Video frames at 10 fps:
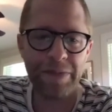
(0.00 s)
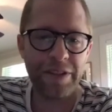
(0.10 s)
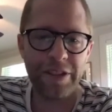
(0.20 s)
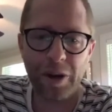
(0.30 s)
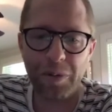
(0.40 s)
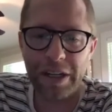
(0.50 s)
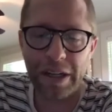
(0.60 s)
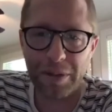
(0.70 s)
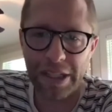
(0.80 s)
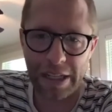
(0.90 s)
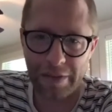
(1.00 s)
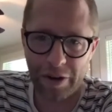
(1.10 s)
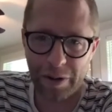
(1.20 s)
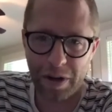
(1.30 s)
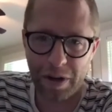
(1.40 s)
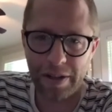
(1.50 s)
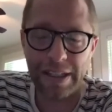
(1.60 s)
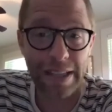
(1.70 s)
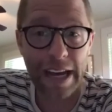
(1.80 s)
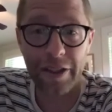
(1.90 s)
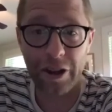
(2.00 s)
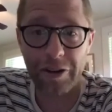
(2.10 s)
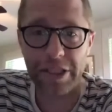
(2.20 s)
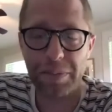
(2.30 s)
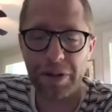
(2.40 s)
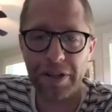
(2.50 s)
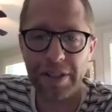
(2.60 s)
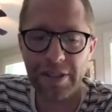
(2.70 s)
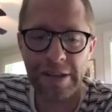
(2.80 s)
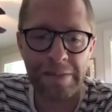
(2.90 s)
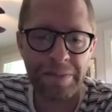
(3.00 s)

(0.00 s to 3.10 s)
don't end up leading very well. It's kind of their experience.